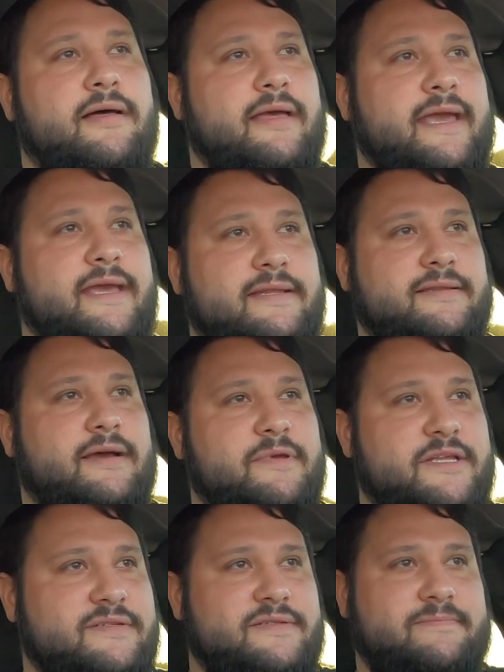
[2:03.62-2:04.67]
And I
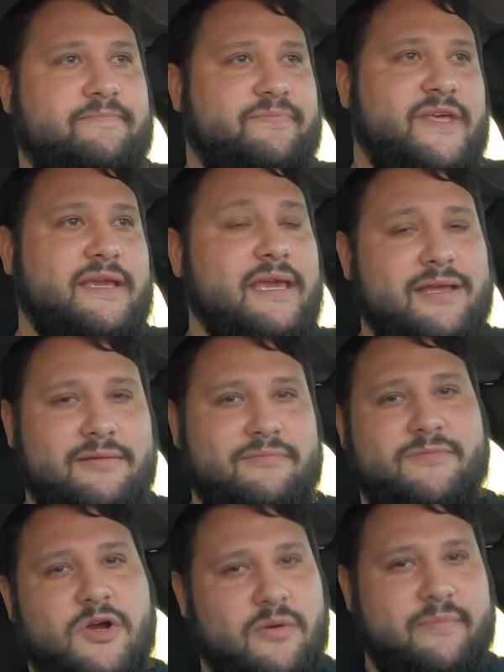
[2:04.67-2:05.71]
mean, again,
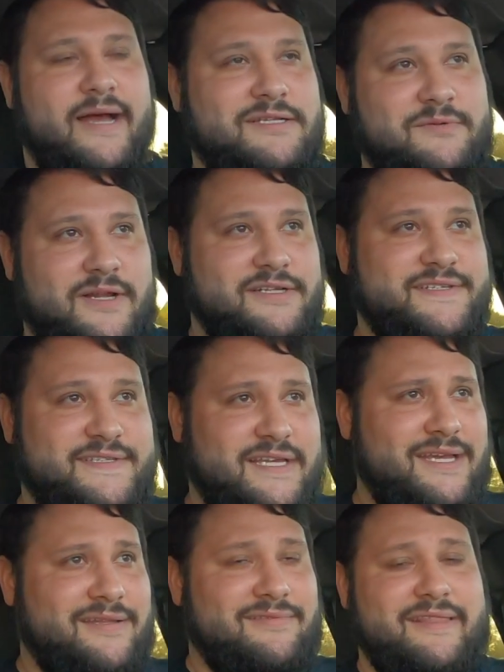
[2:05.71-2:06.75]
going back to what I just
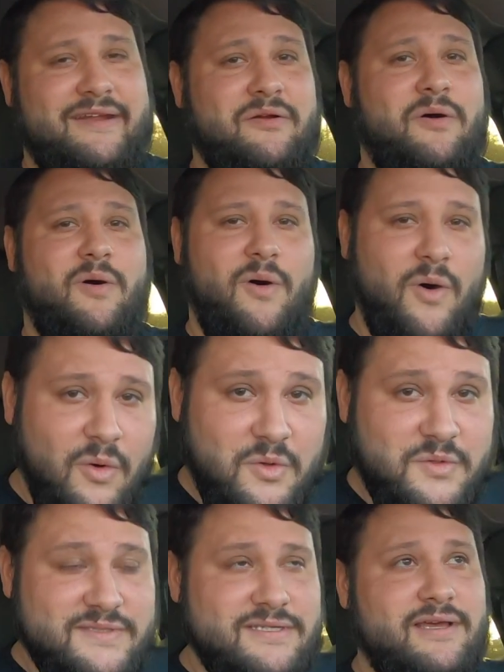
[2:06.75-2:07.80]
said, they're
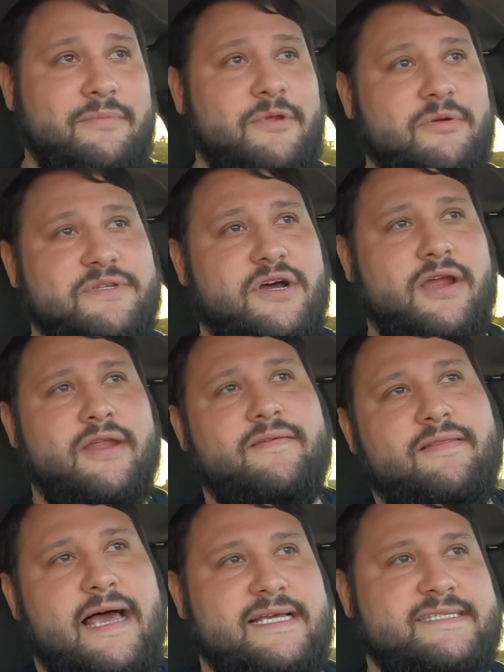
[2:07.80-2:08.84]
old. I mean, we're talking
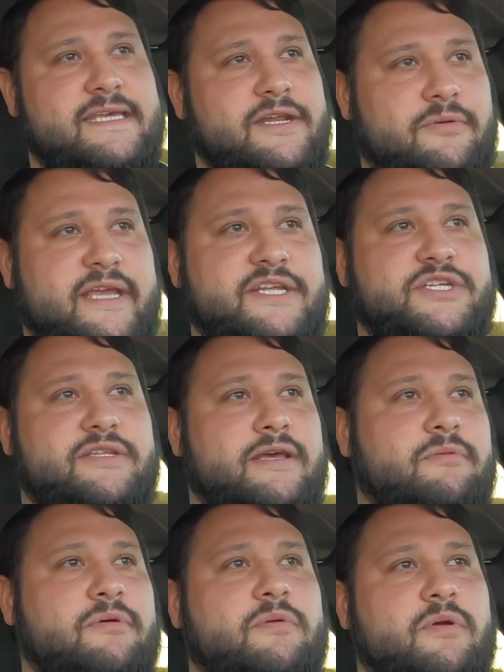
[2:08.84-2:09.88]
the last iteration
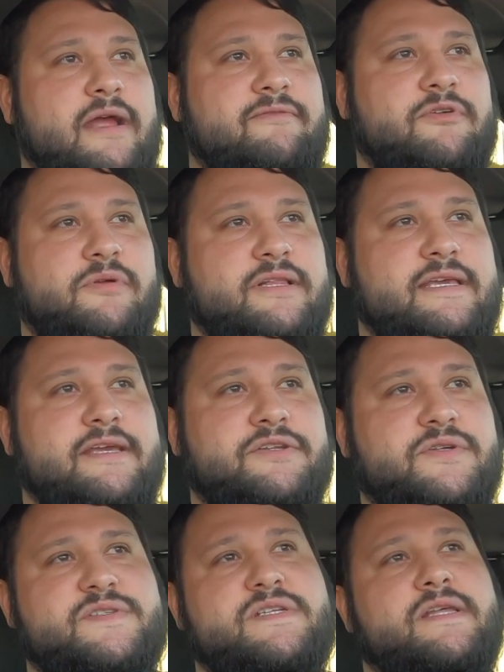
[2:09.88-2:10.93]
that we were ever really
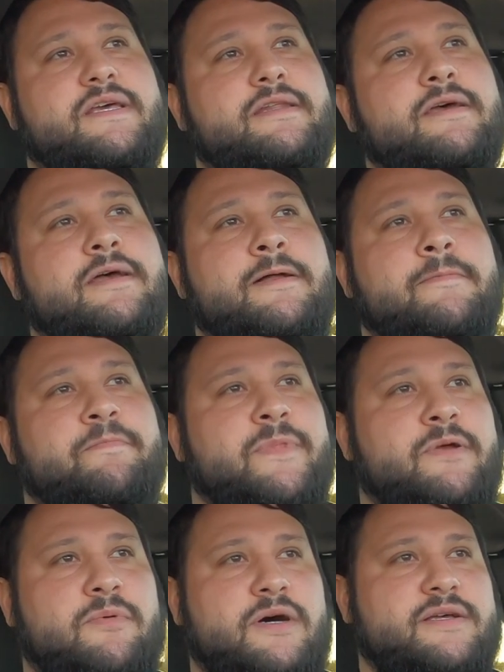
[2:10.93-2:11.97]
interested in
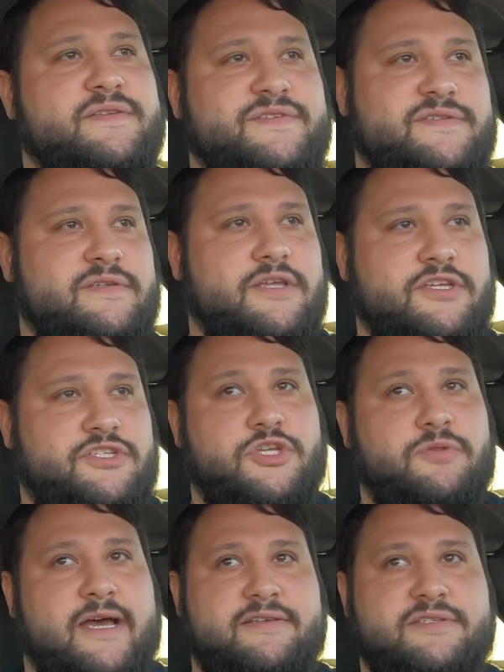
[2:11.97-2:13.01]
was the
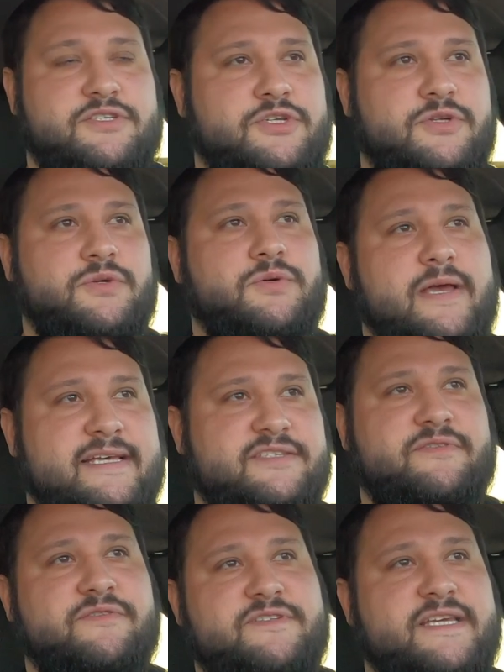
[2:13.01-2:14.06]
2002
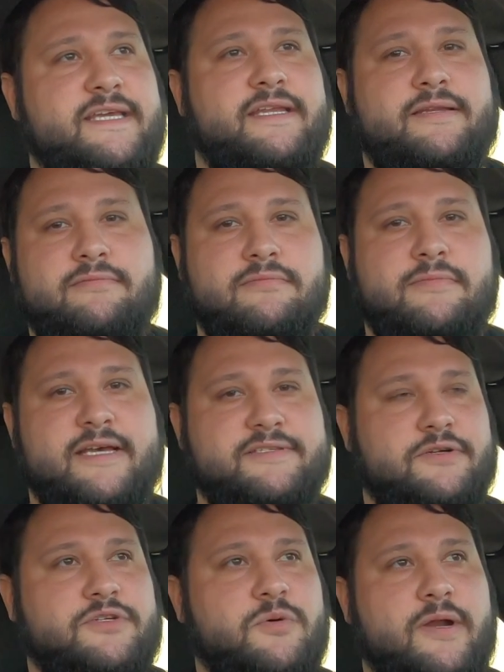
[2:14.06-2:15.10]
S15
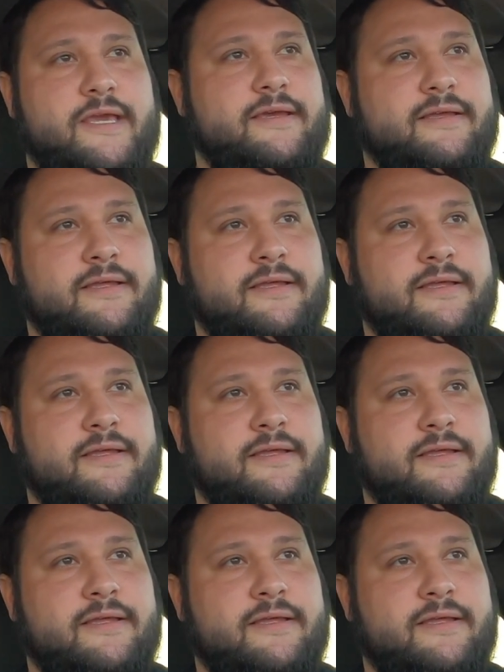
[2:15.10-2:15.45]
SR20.